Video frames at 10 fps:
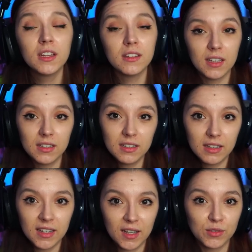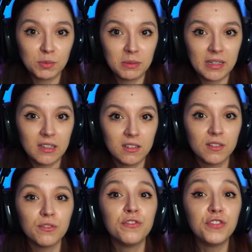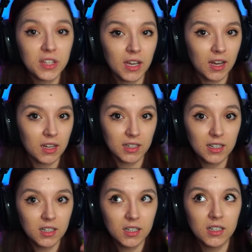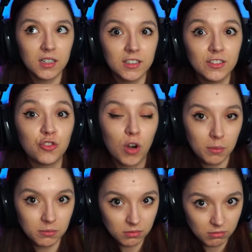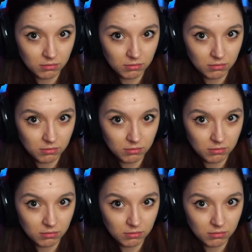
the other day I was playing VR drum.